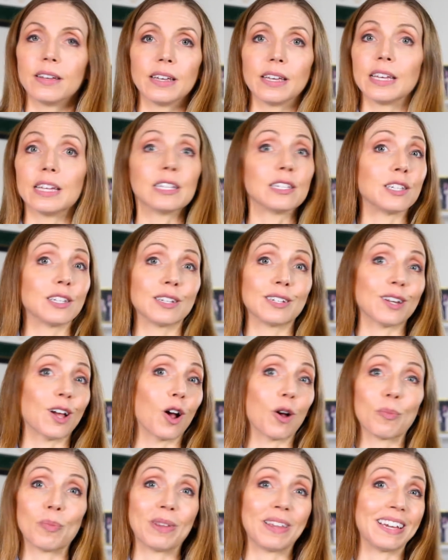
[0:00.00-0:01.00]
isn't
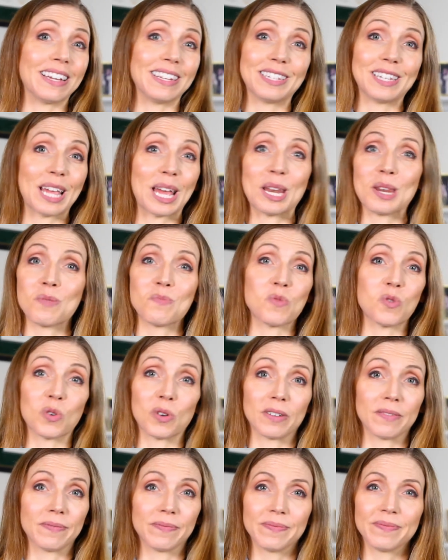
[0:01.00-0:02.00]
our place
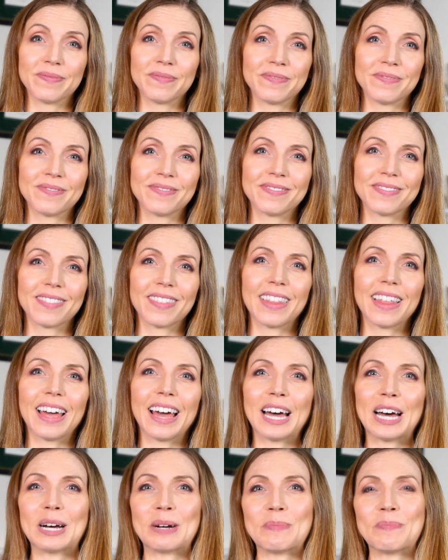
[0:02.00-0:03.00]
anymore.
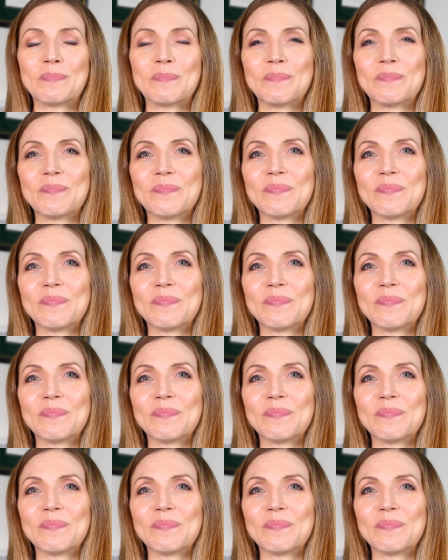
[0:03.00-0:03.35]
And